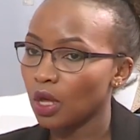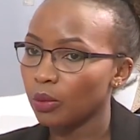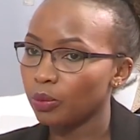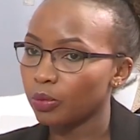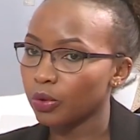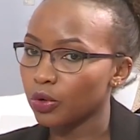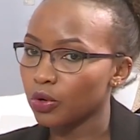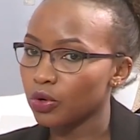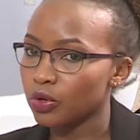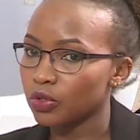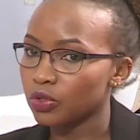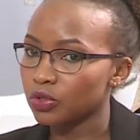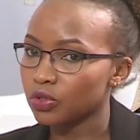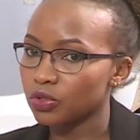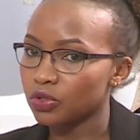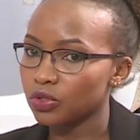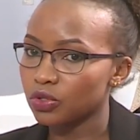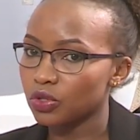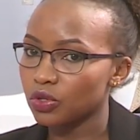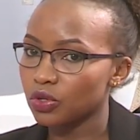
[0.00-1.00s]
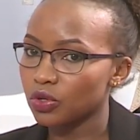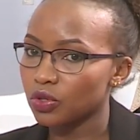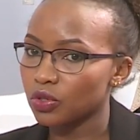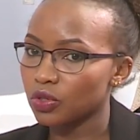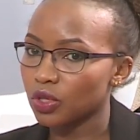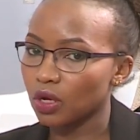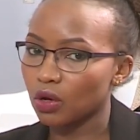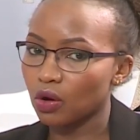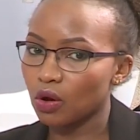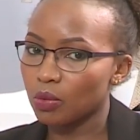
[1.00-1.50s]
because
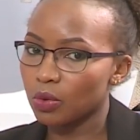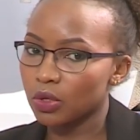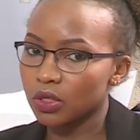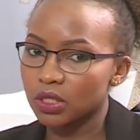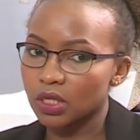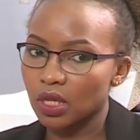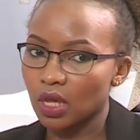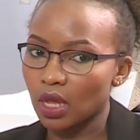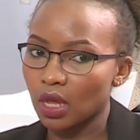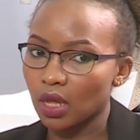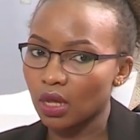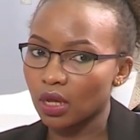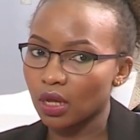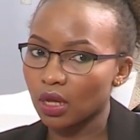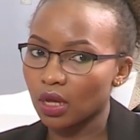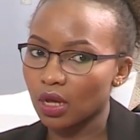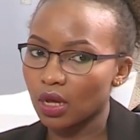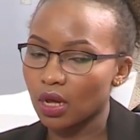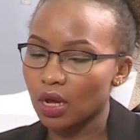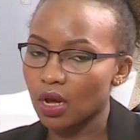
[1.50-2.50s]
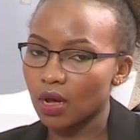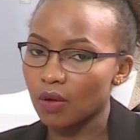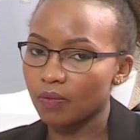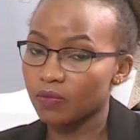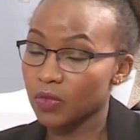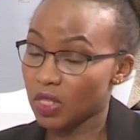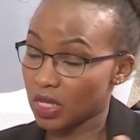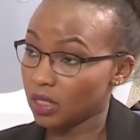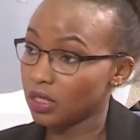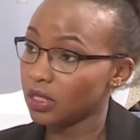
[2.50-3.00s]
the common saying
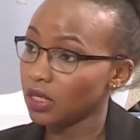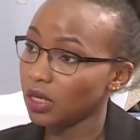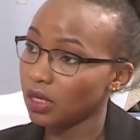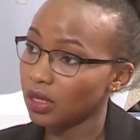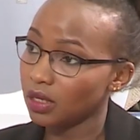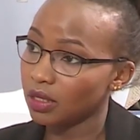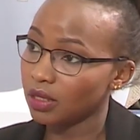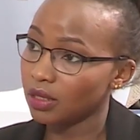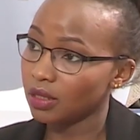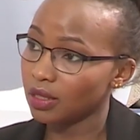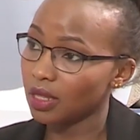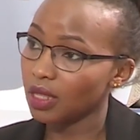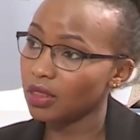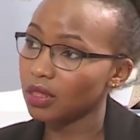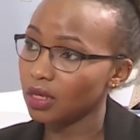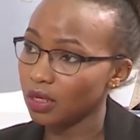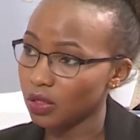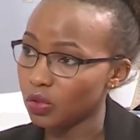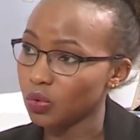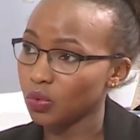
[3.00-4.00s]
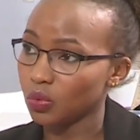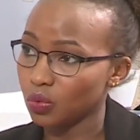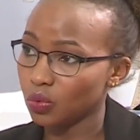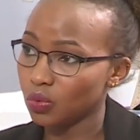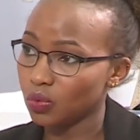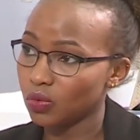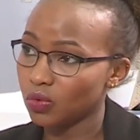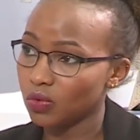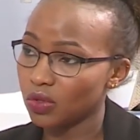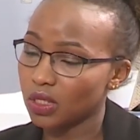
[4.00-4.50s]
um, they see, then they do.
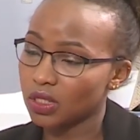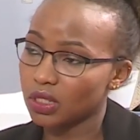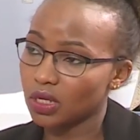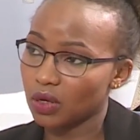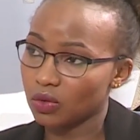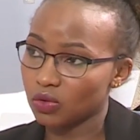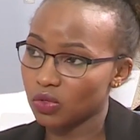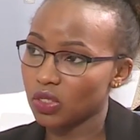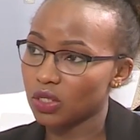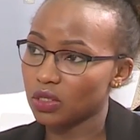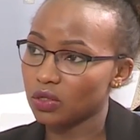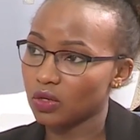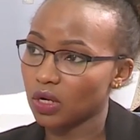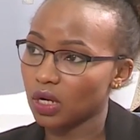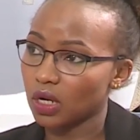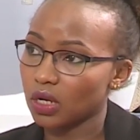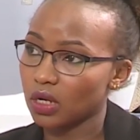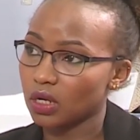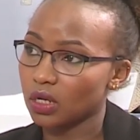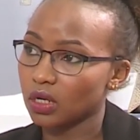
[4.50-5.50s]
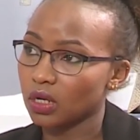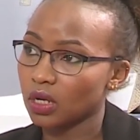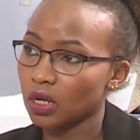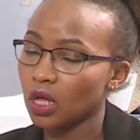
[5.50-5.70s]
That's how children learn.